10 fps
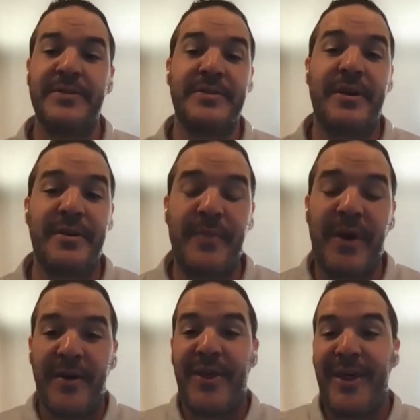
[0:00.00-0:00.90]
not a
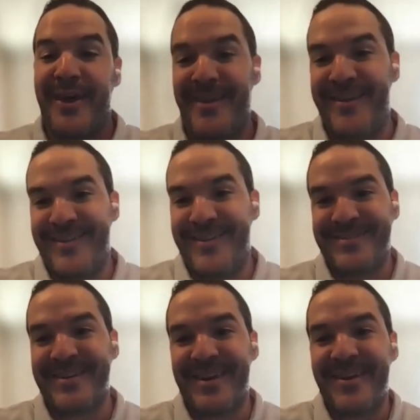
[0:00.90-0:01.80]
path that
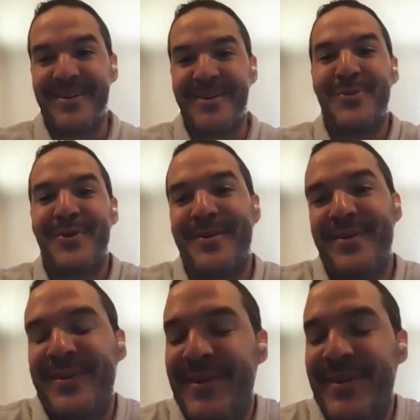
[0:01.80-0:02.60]
is going to end up well.